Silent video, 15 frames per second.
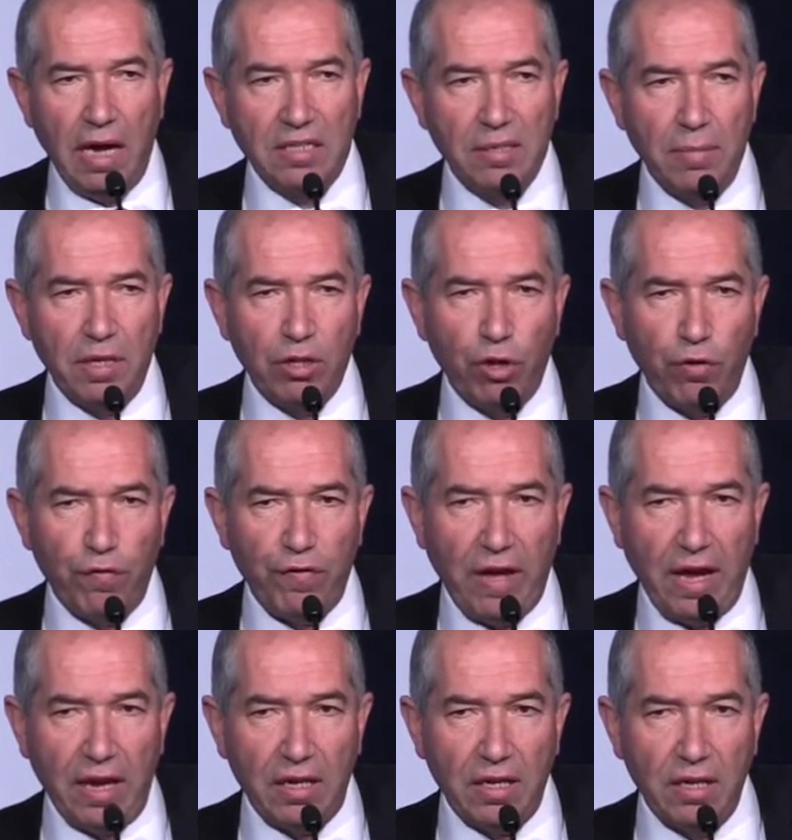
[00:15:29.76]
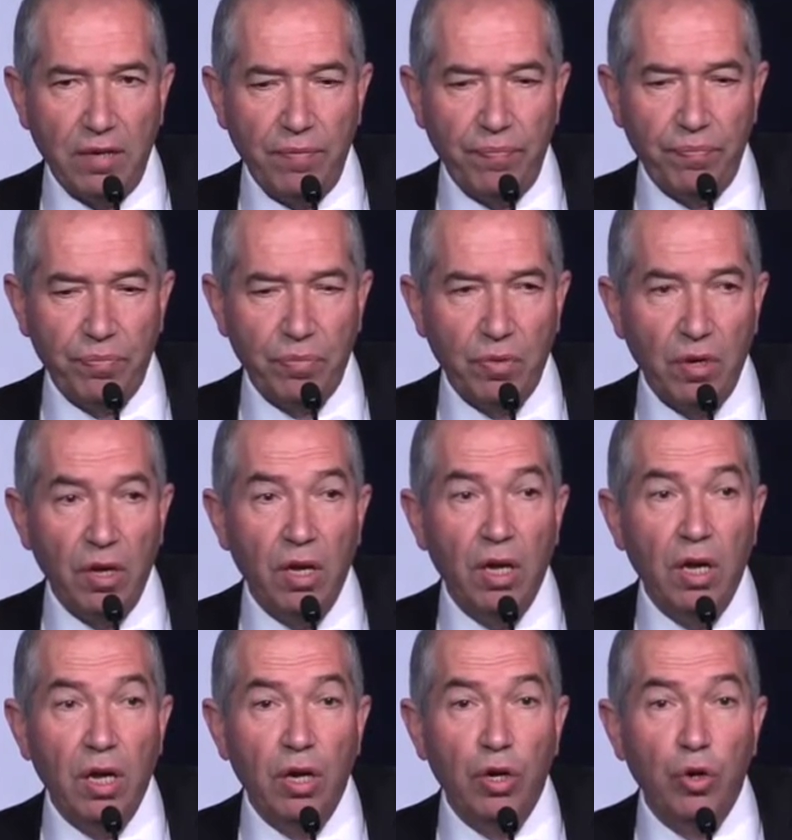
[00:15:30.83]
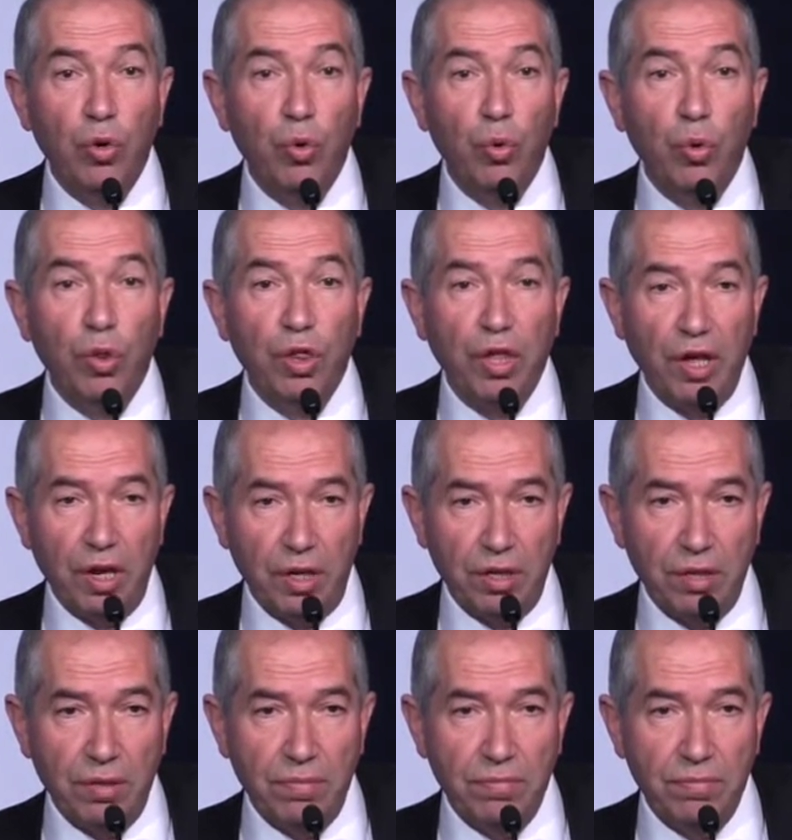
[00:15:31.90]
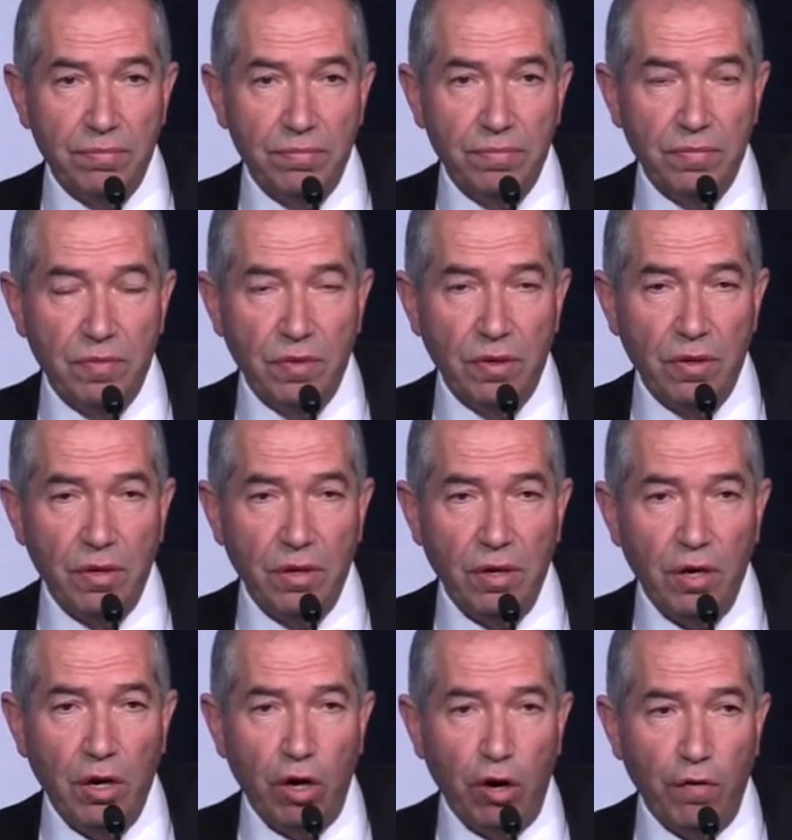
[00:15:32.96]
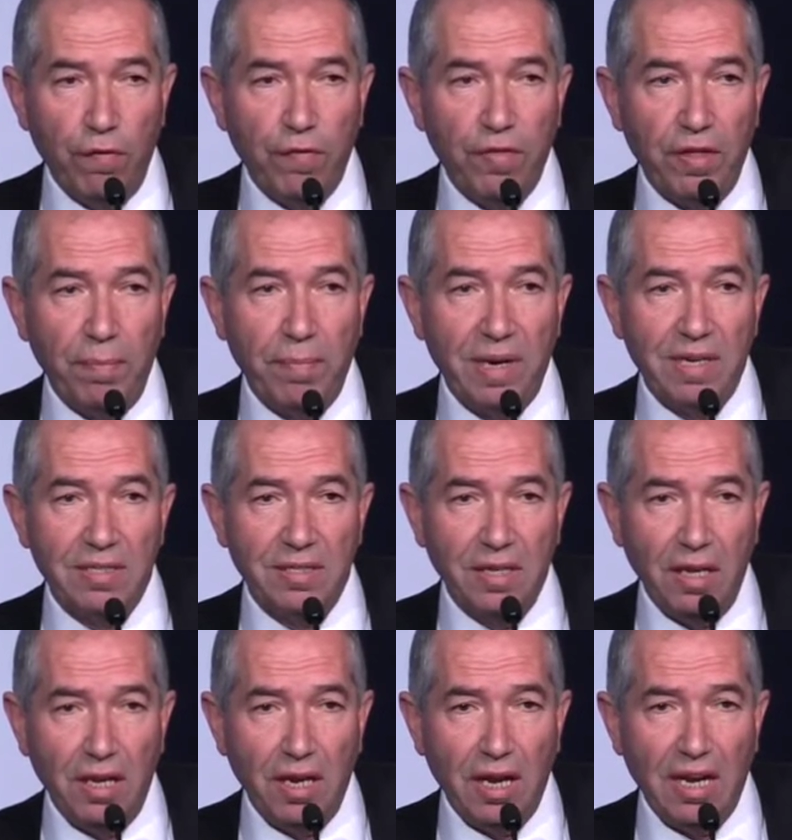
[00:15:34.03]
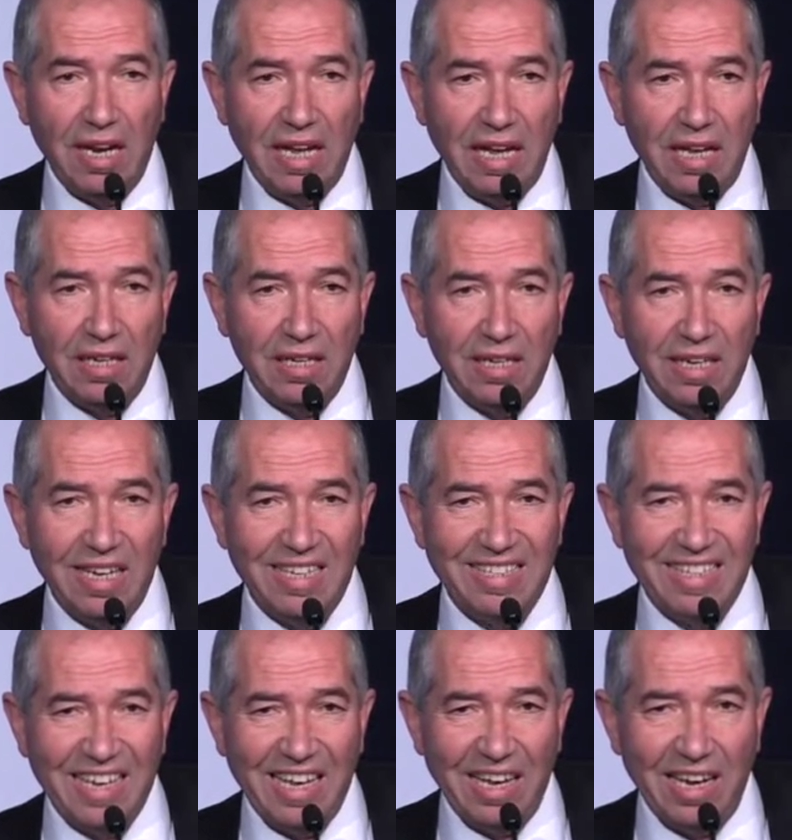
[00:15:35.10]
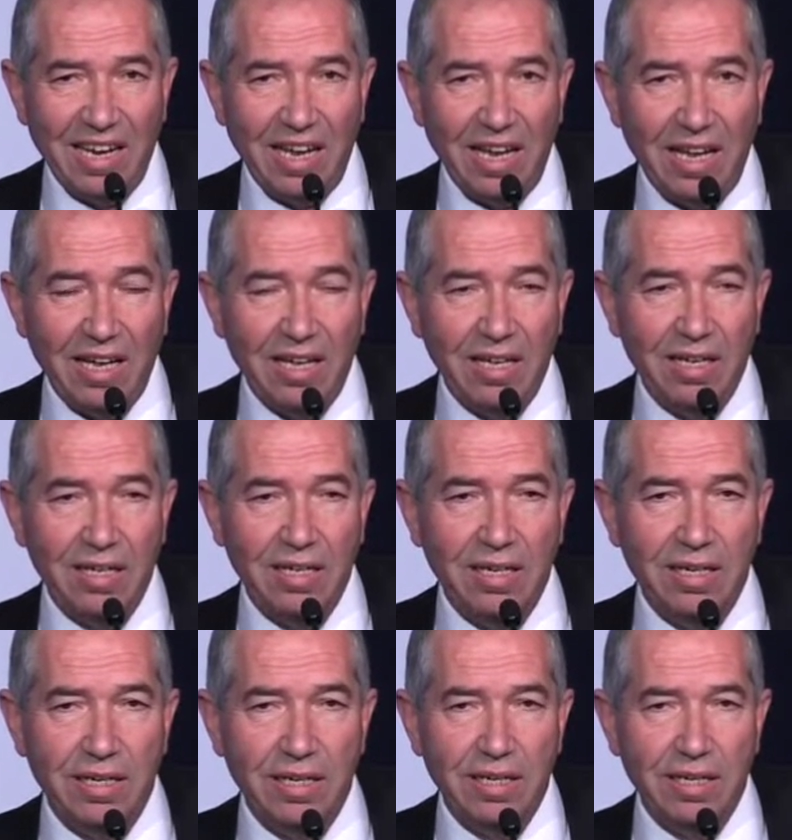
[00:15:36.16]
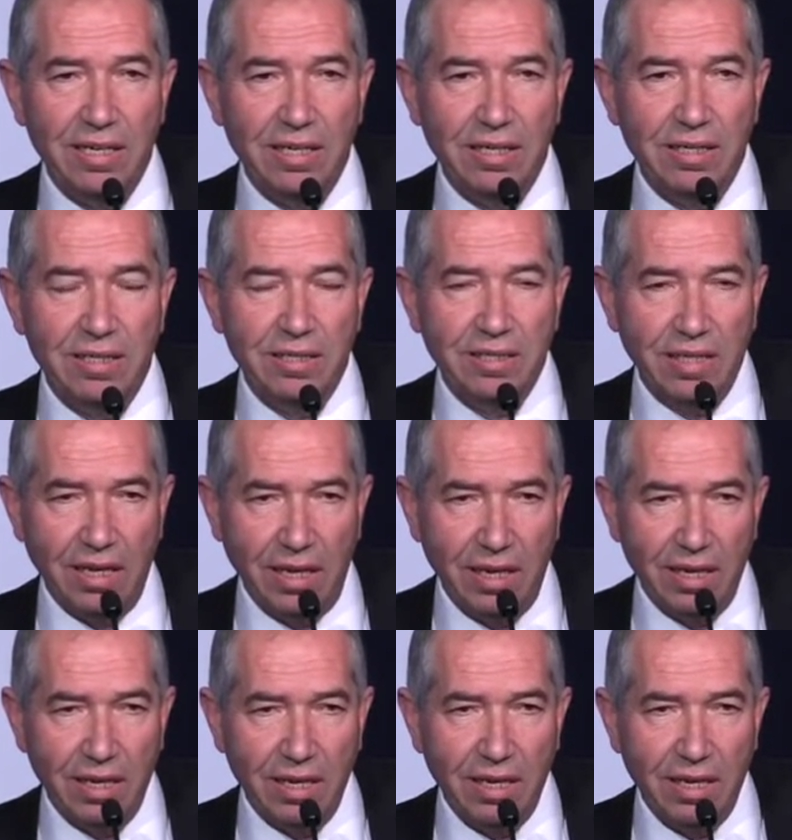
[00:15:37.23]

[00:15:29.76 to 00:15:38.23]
As a matter of fact, two-thirds of the Palestinian land is Area C.